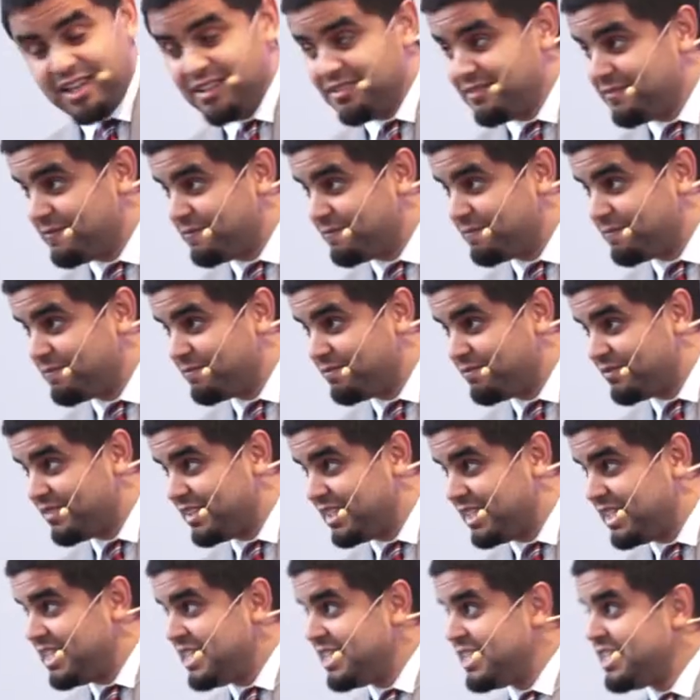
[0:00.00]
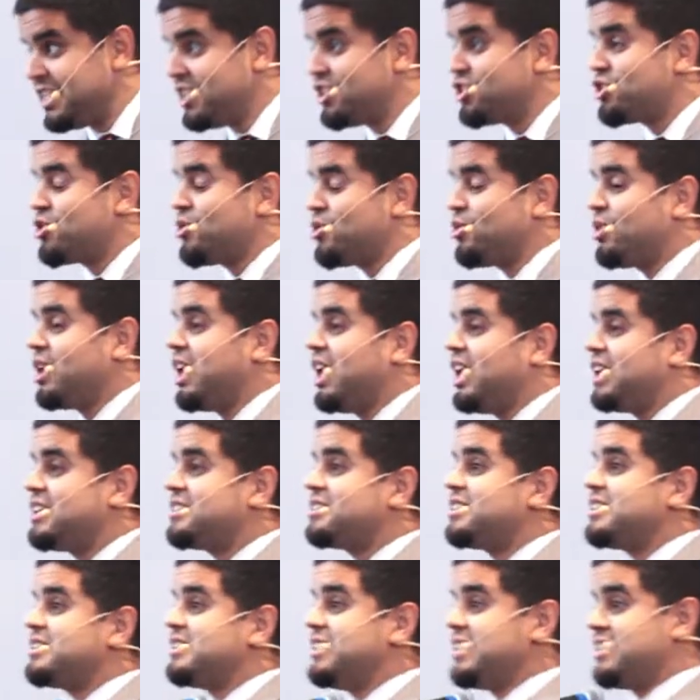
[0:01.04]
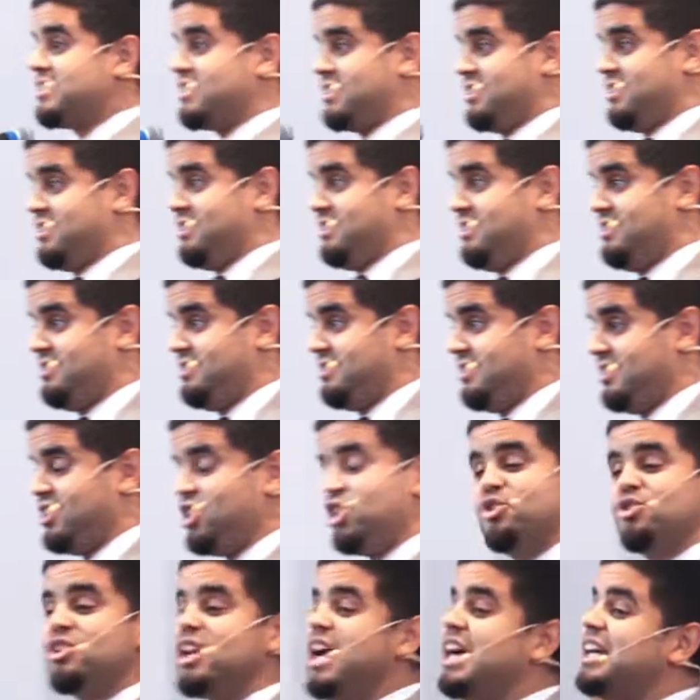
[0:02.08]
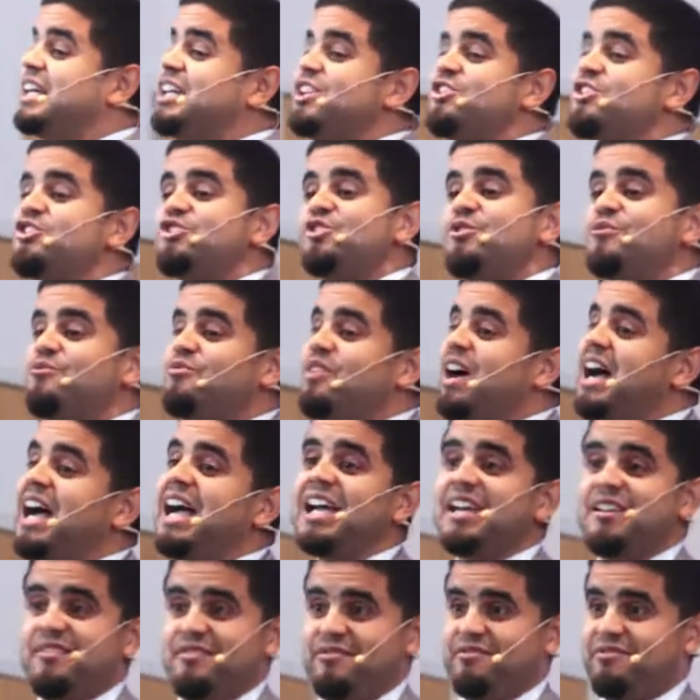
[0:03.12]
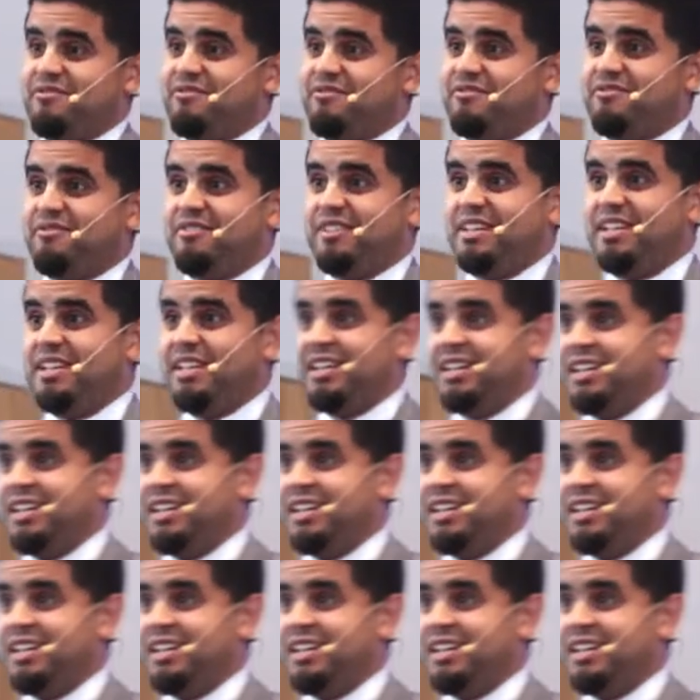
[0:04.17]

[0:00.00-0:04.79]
Okay? So God says, listen, you're not going to survive.